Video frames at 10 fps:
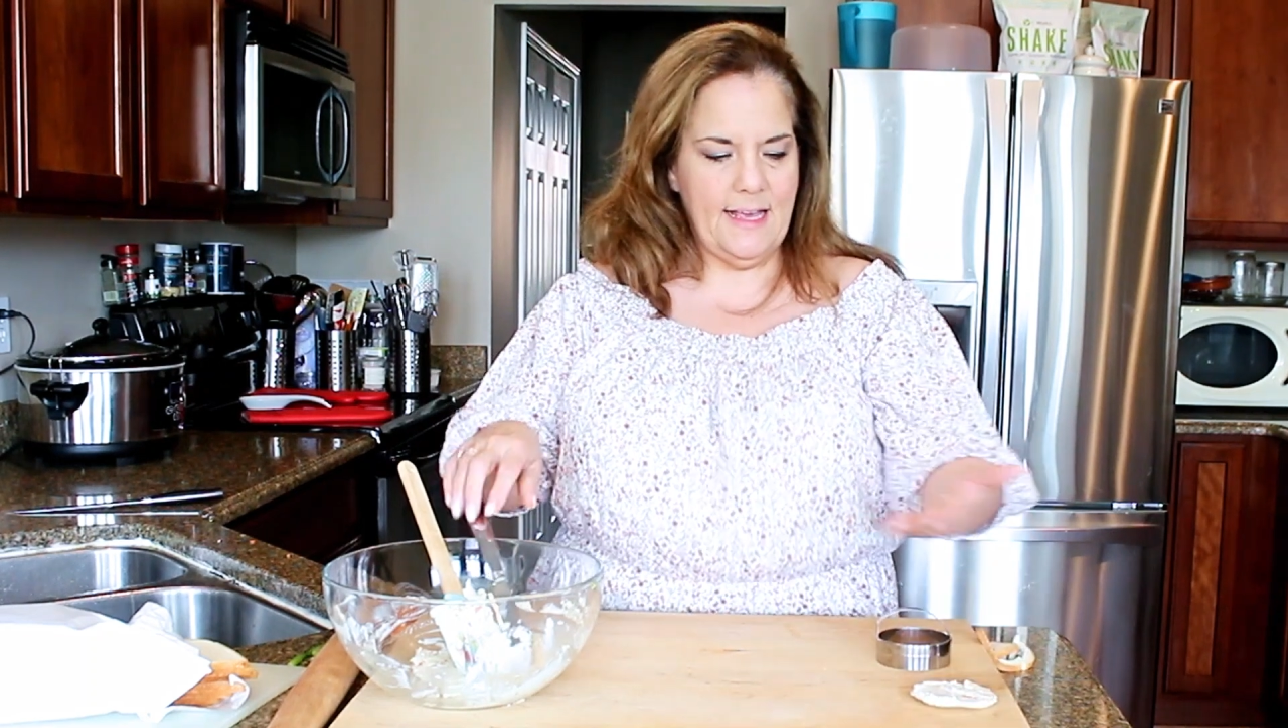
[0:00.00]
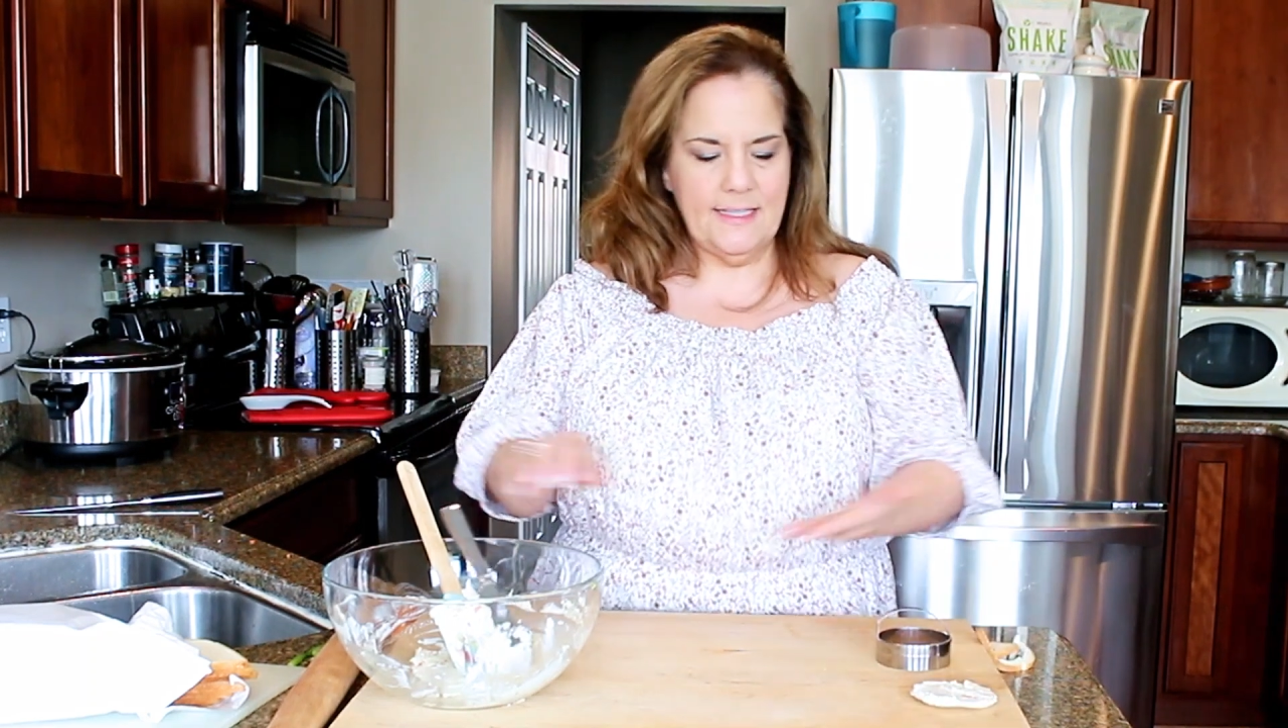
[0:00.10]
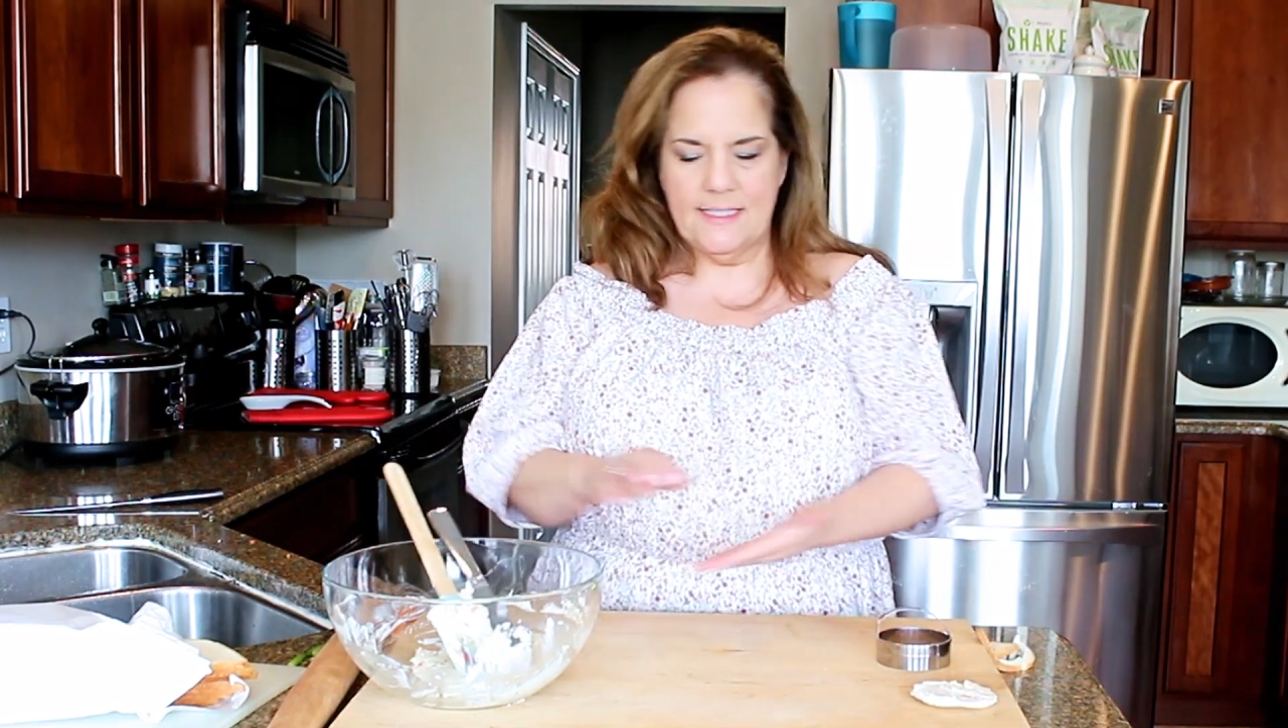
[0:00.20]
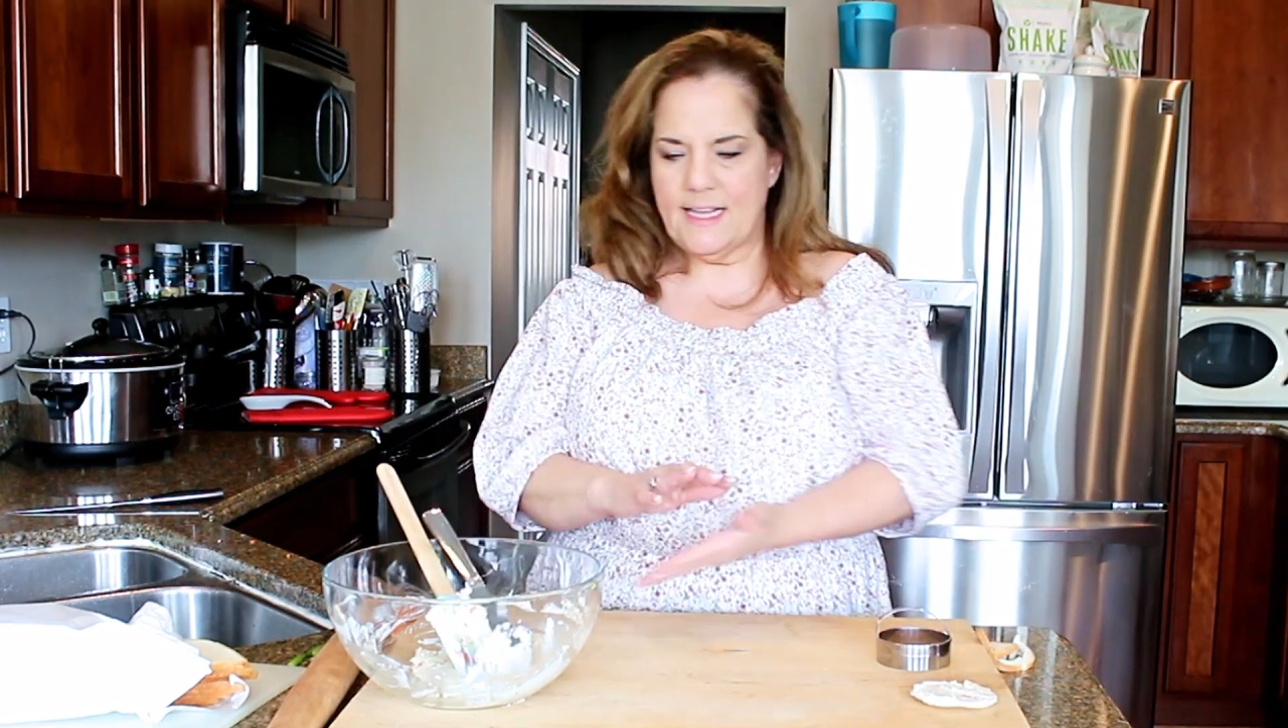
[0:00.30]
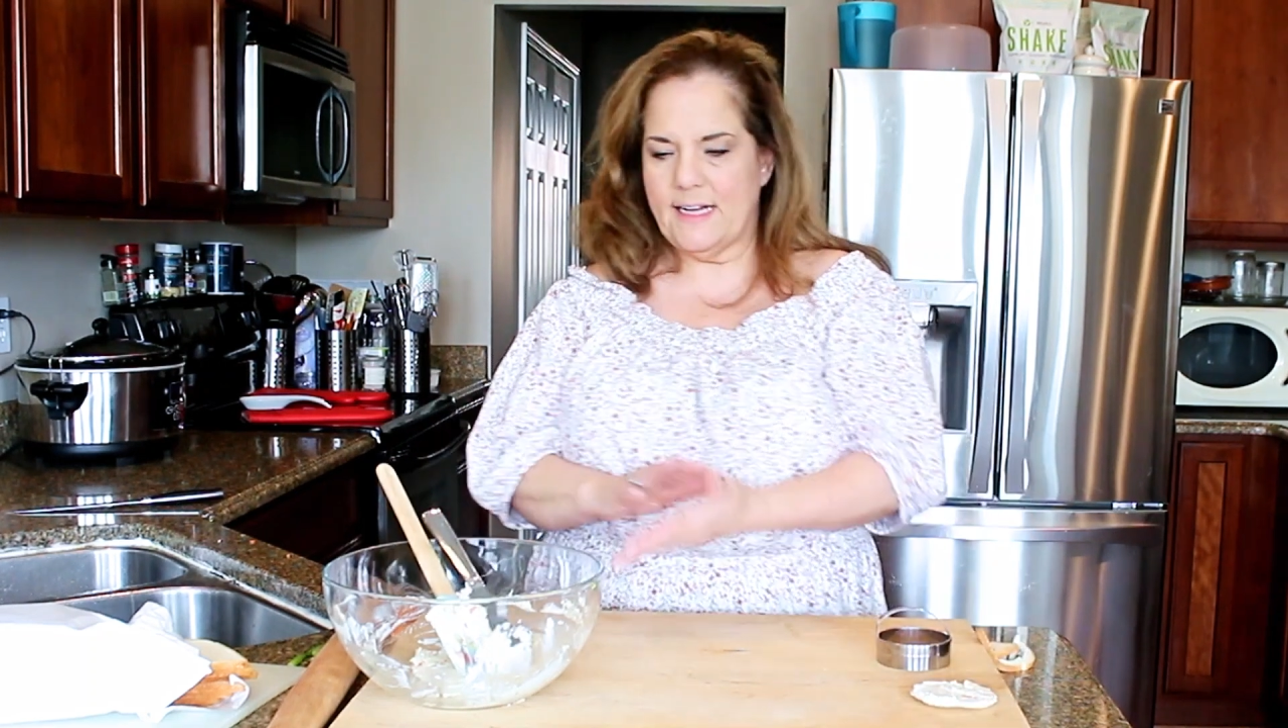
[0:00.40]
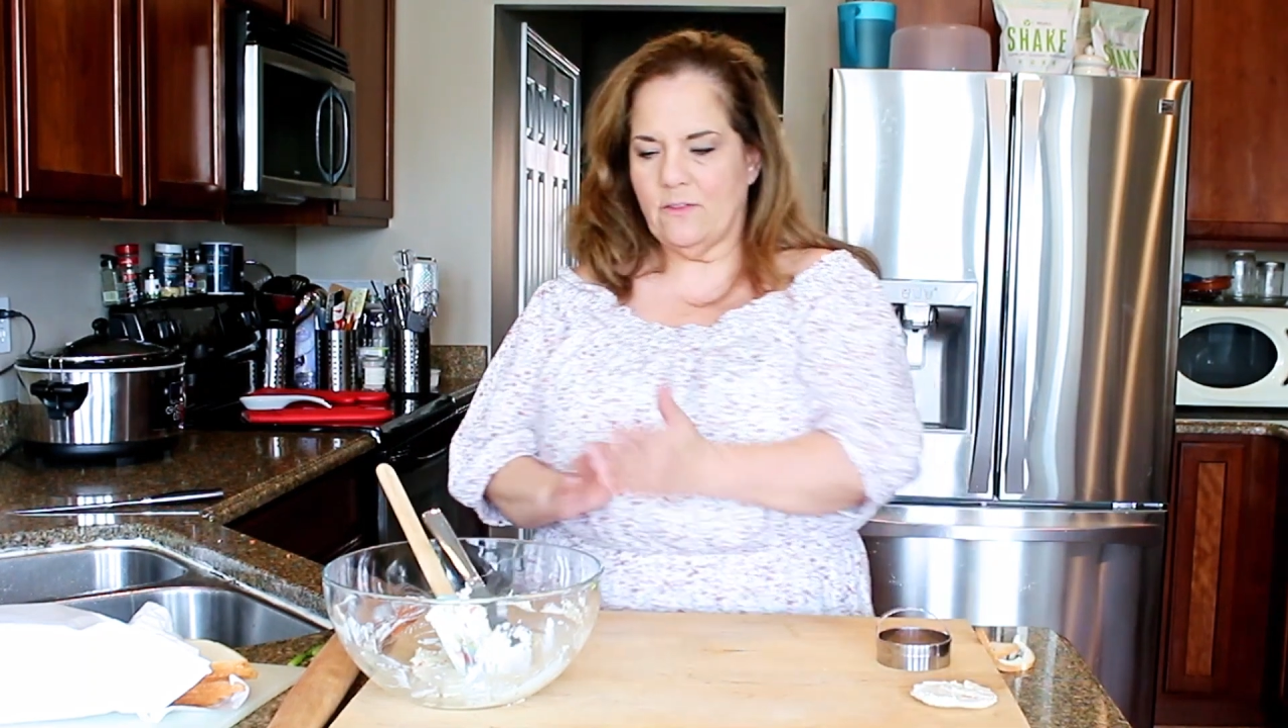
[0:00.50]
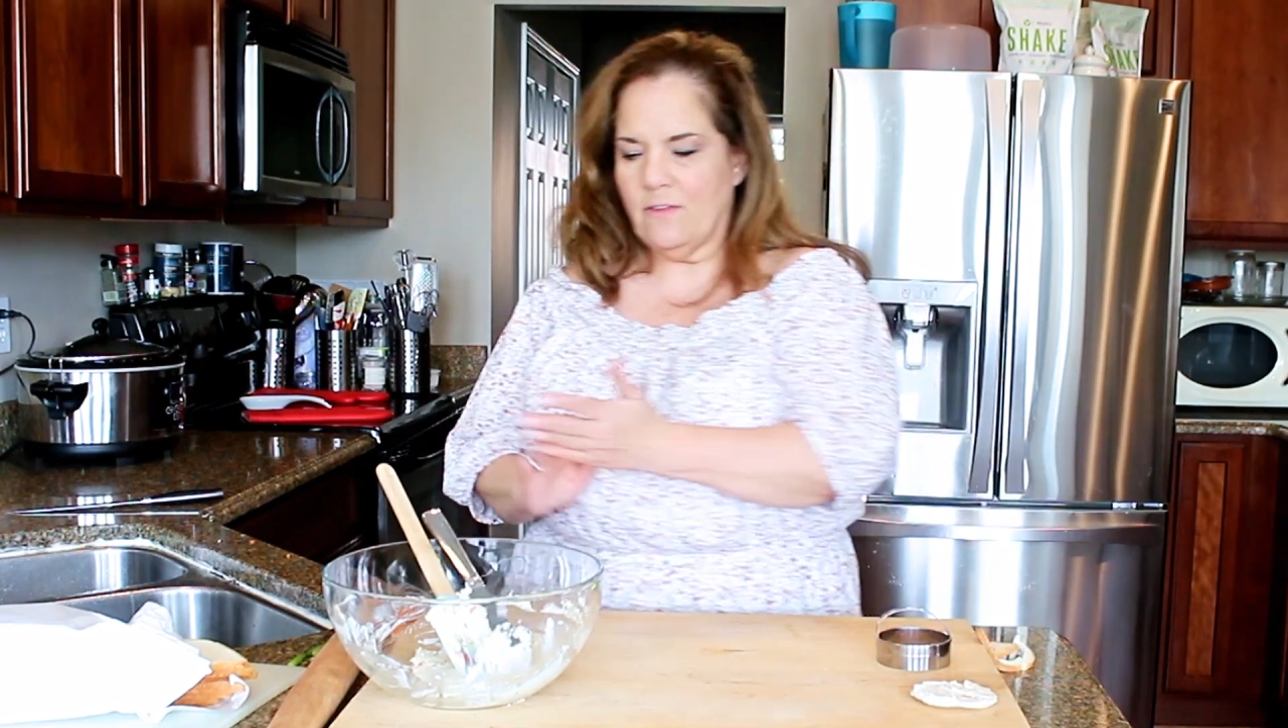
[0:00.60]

Set it